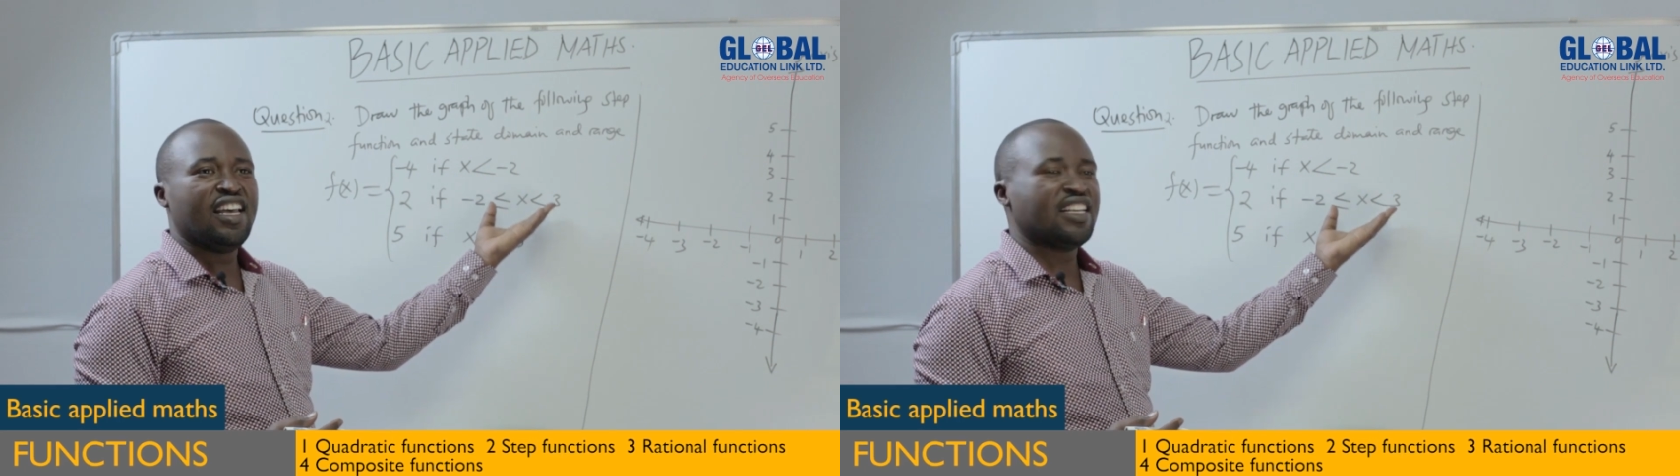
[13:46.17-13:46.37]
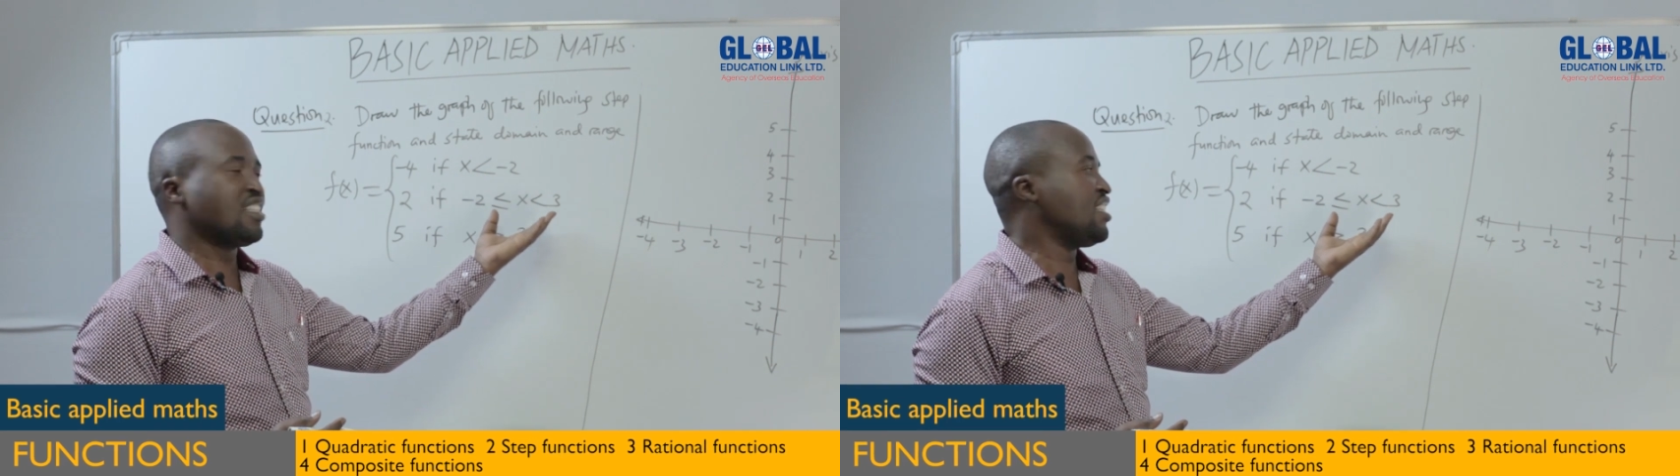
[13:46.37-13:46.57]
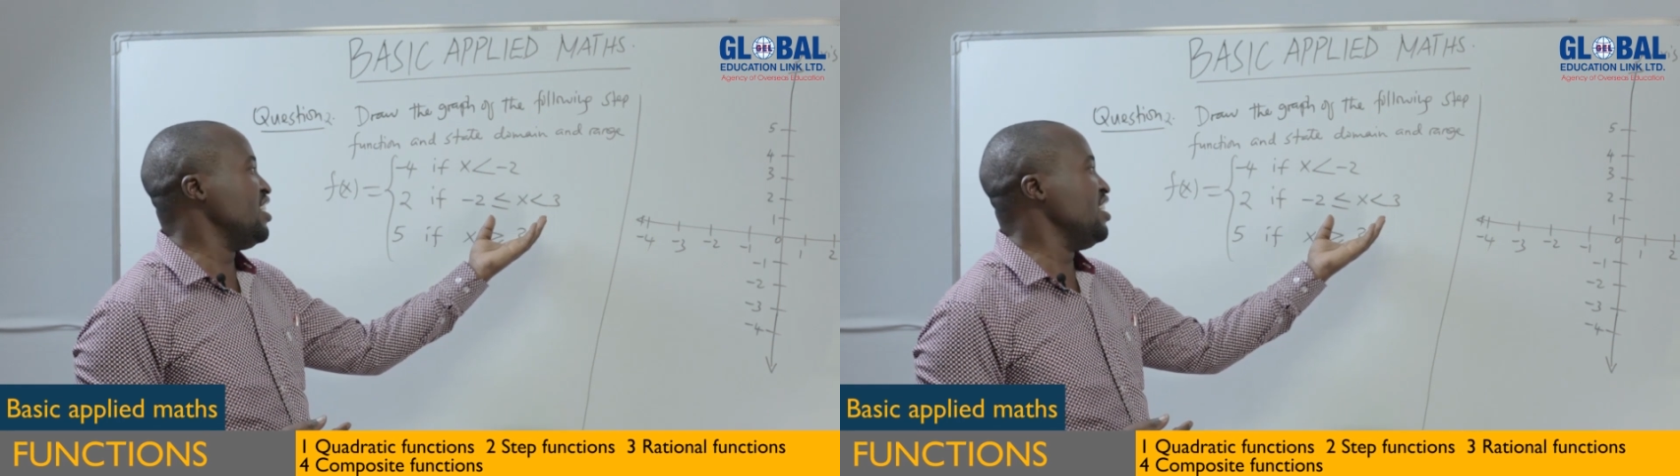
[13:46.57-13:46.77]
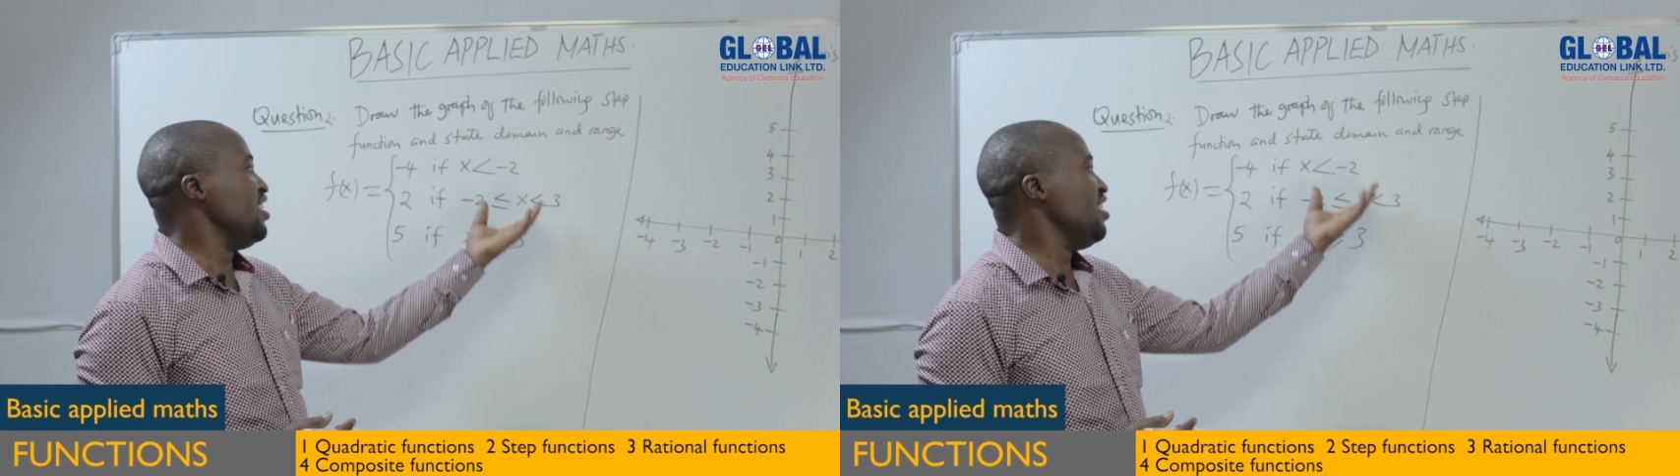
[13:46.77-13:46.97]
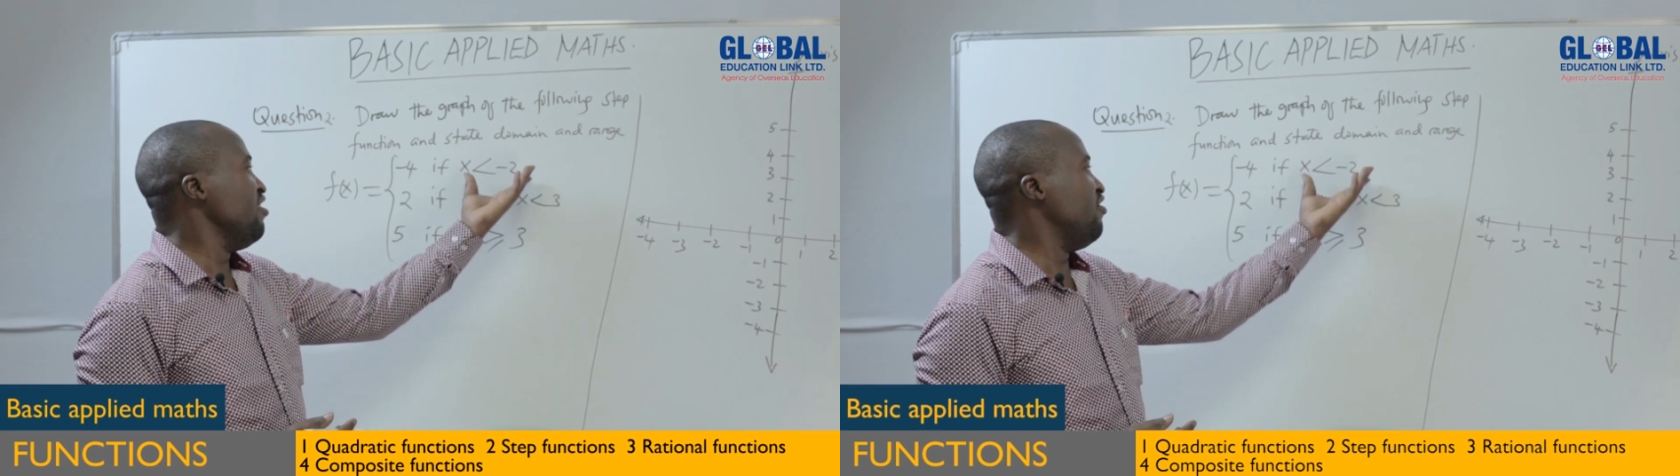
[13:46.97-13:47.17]
x
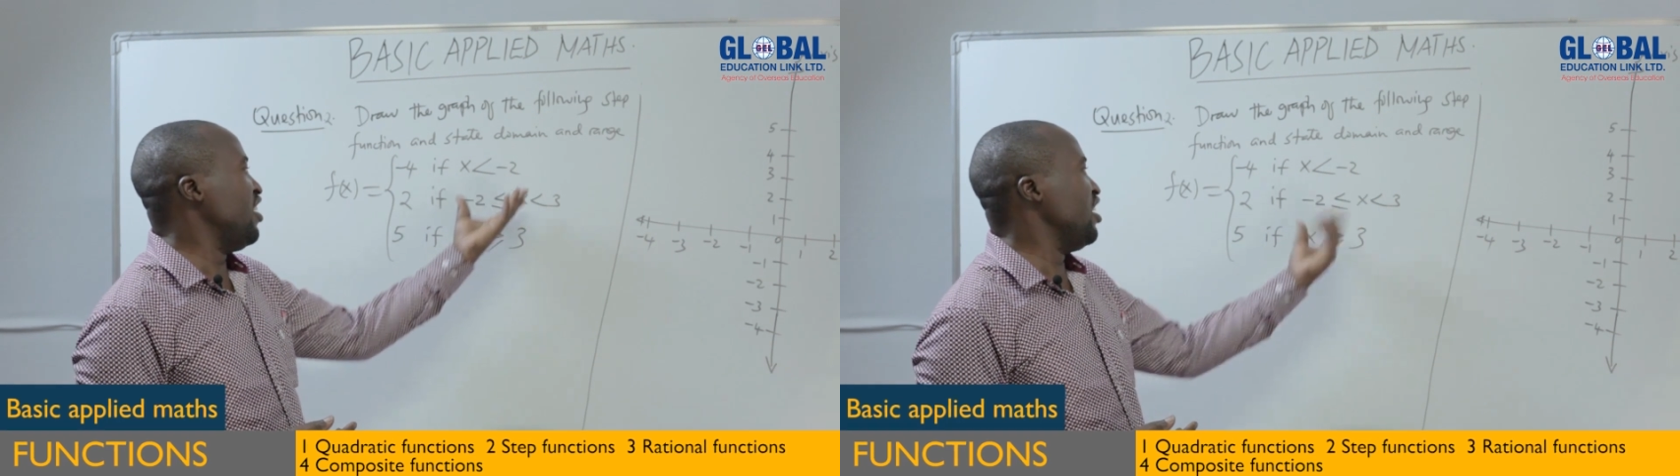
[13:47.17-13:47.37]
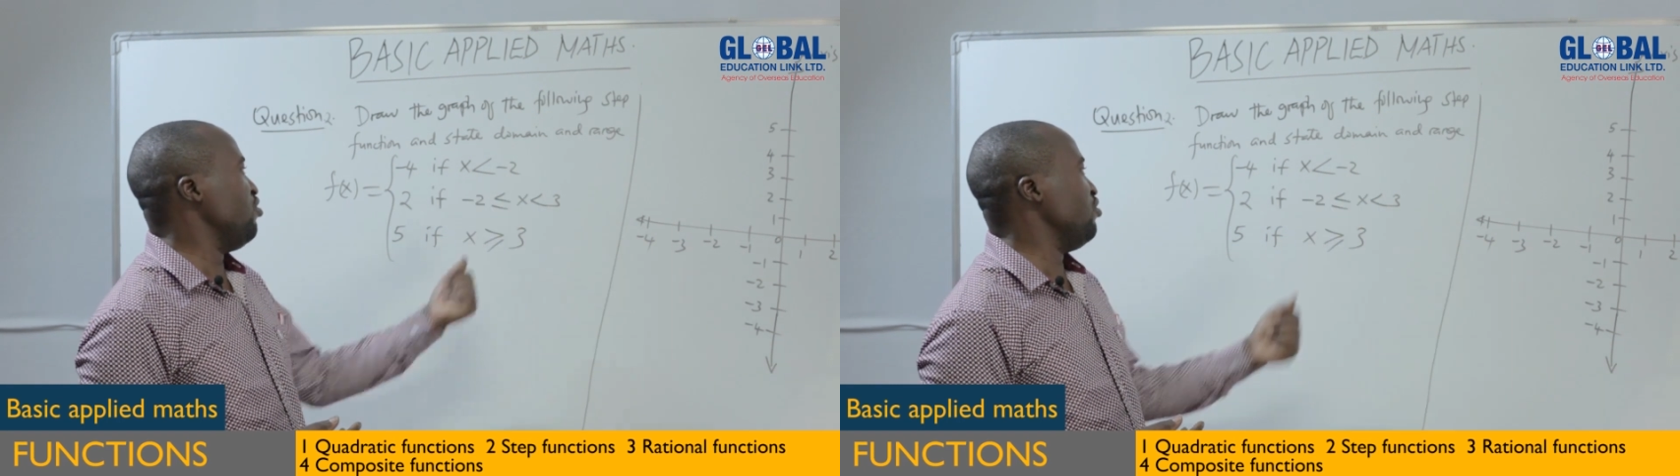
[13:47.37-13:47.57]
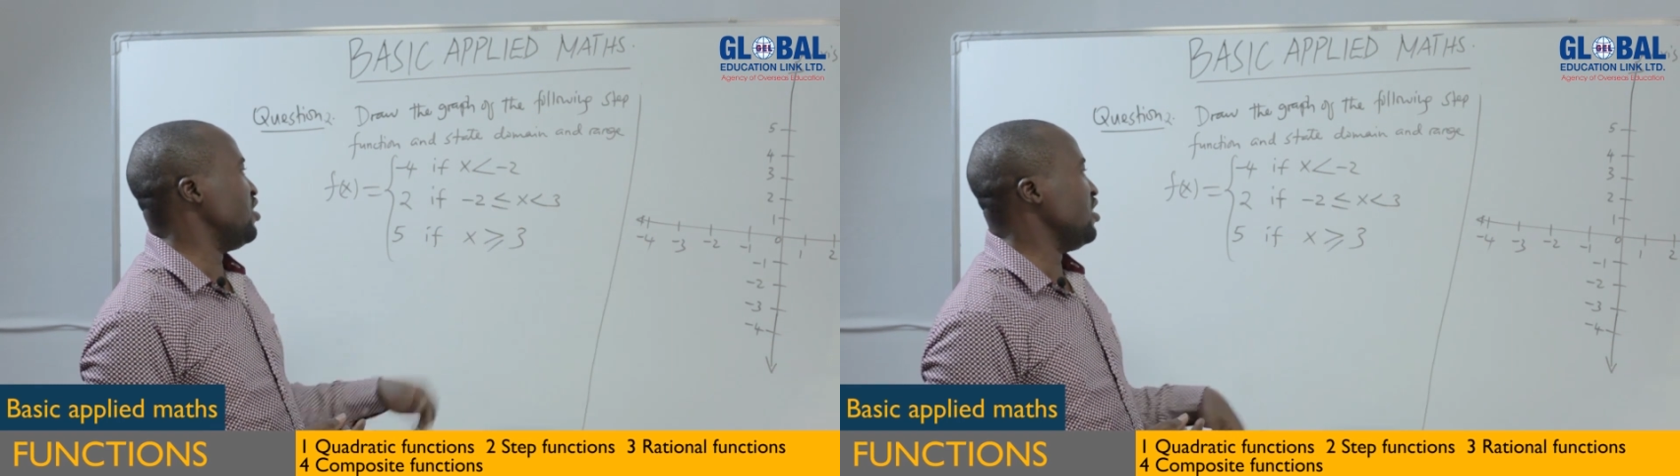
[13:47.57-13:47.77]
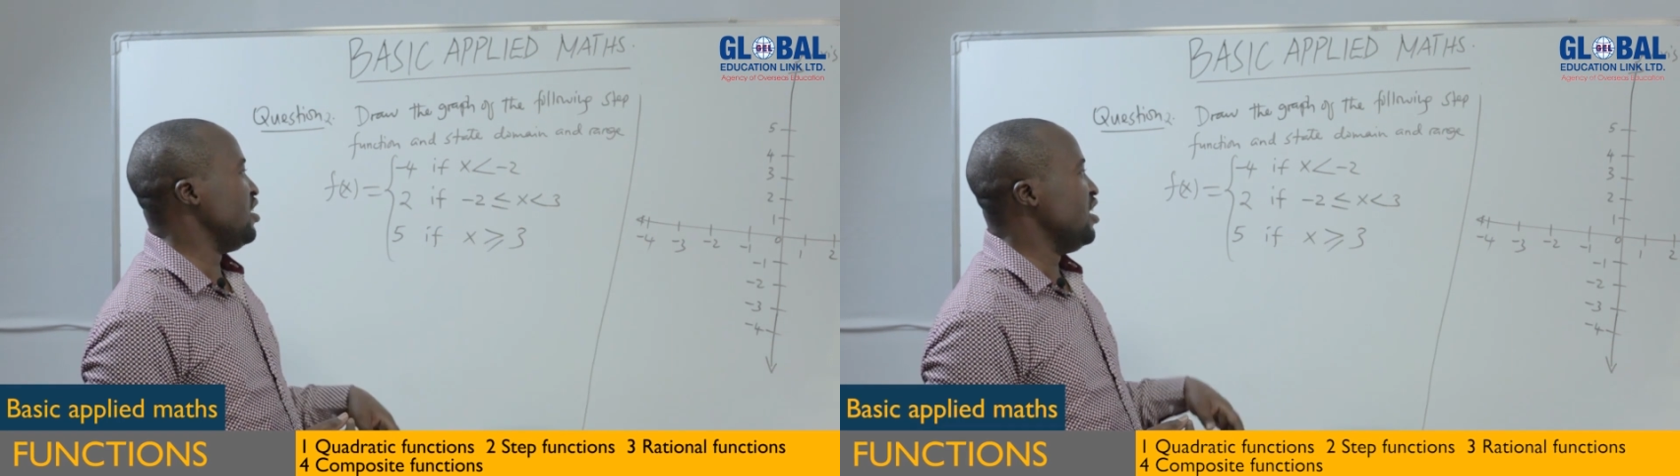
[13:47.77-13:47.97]
values.